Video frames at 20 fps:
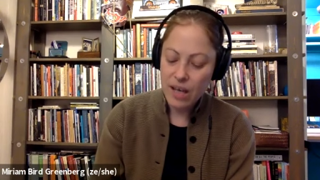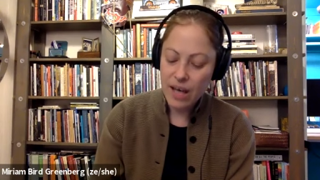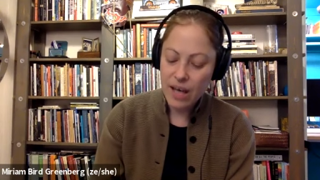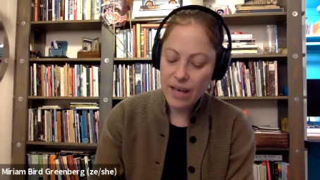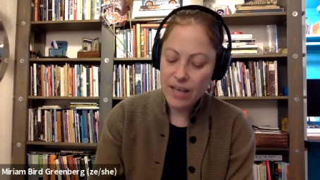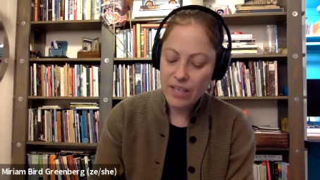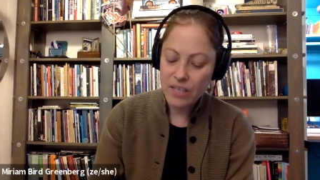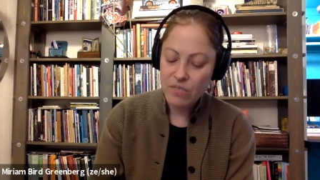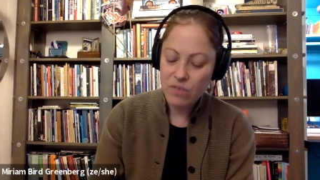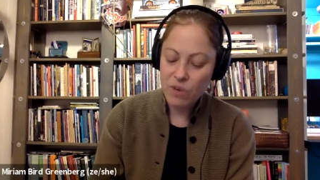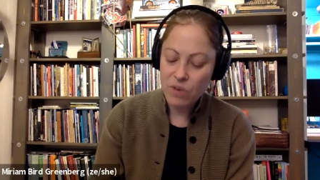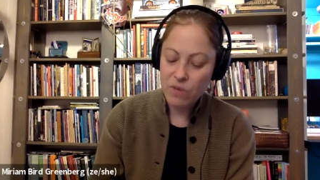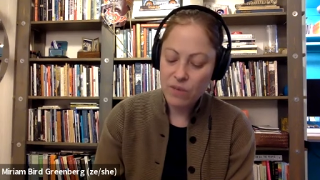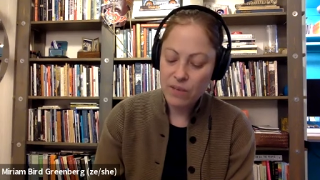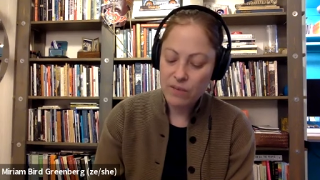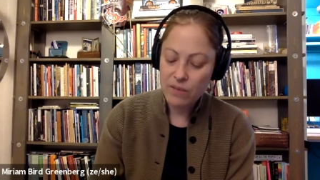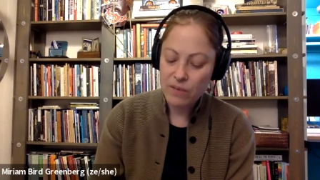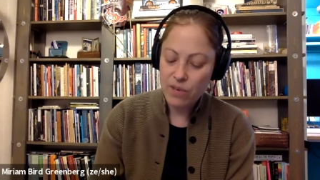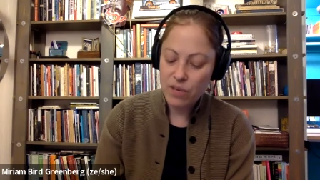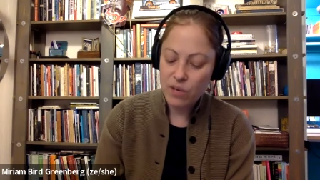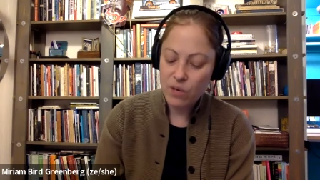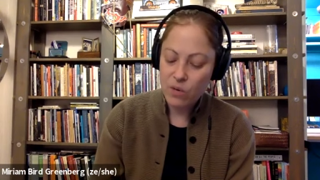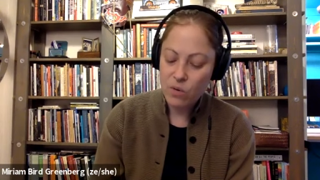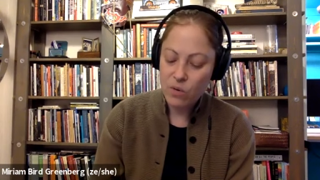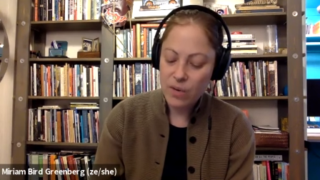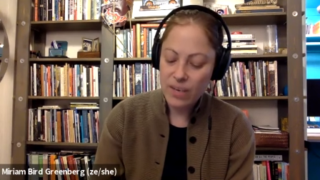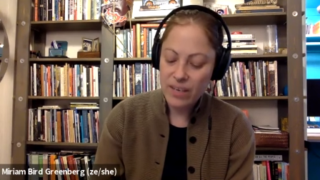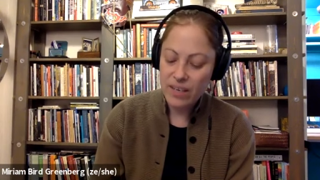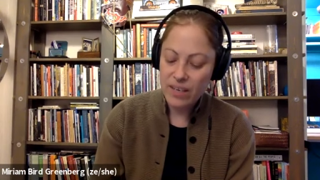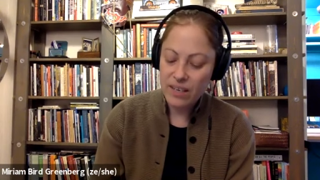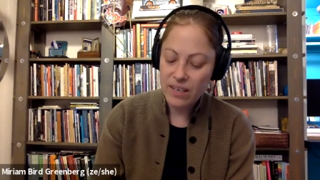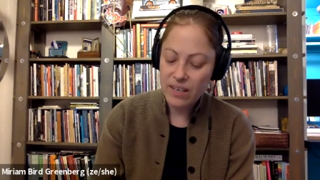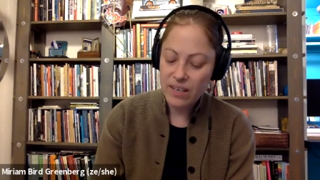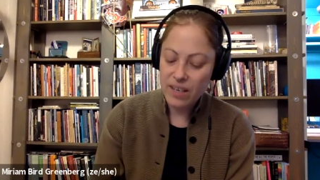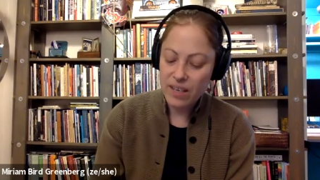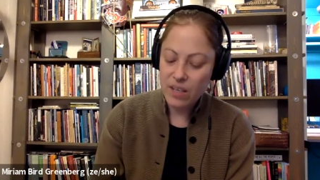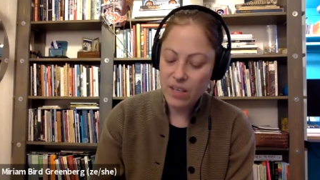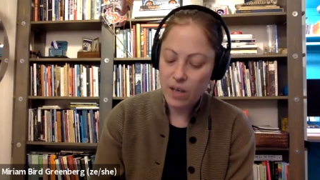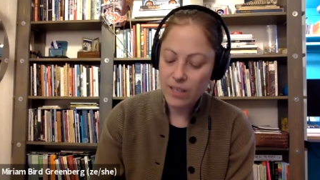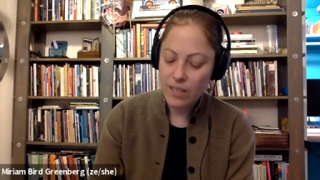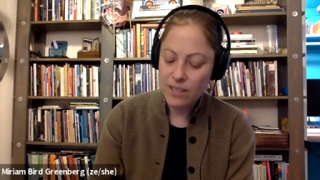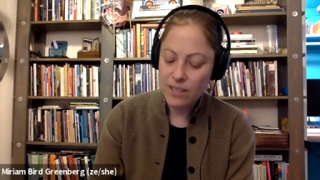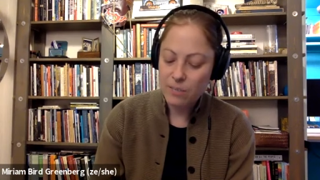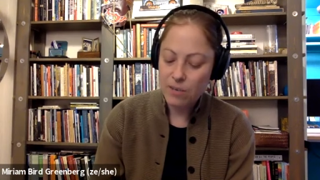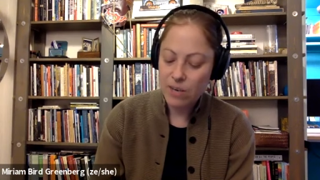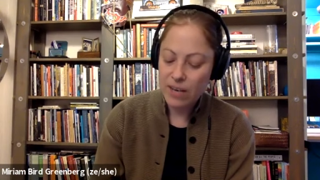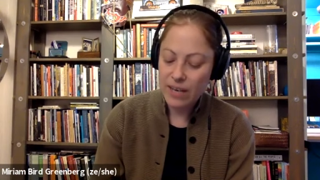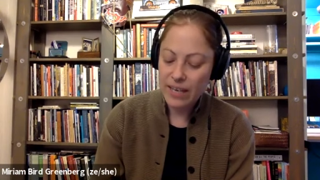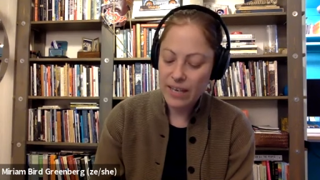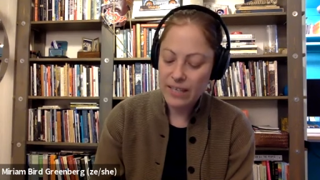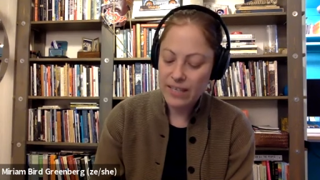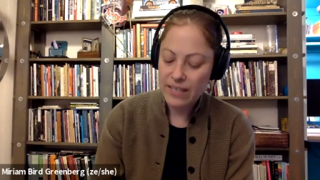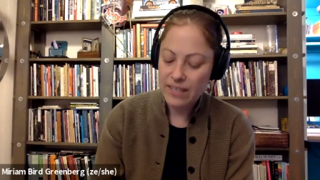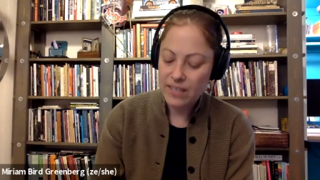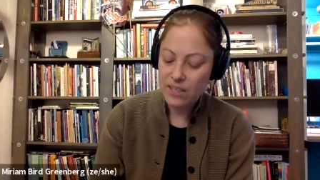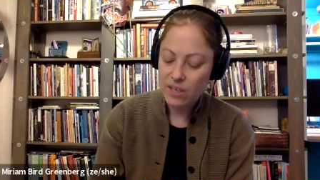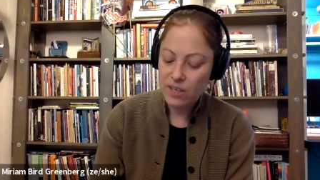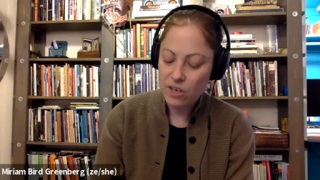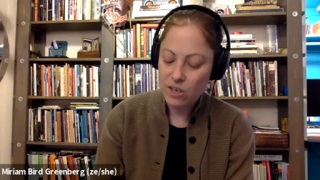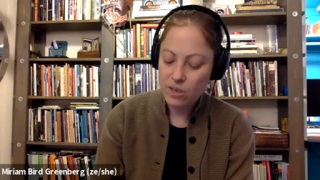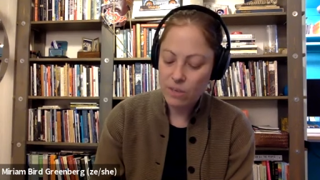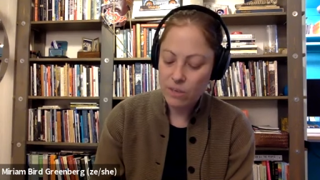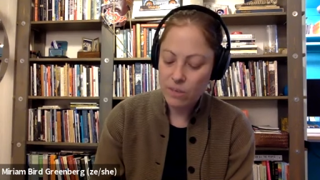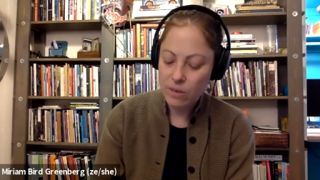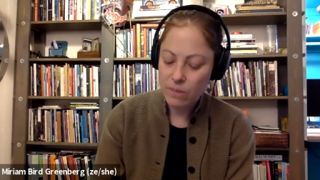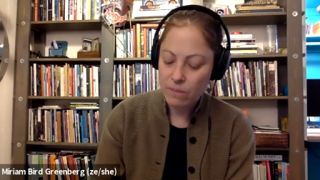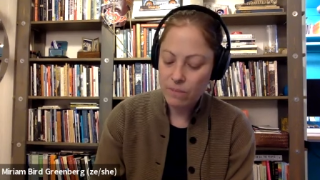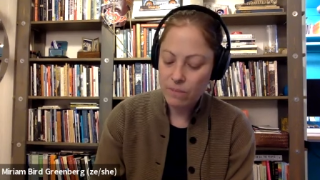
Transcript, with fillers: eyes roving for a coin, a lost prize at the curb.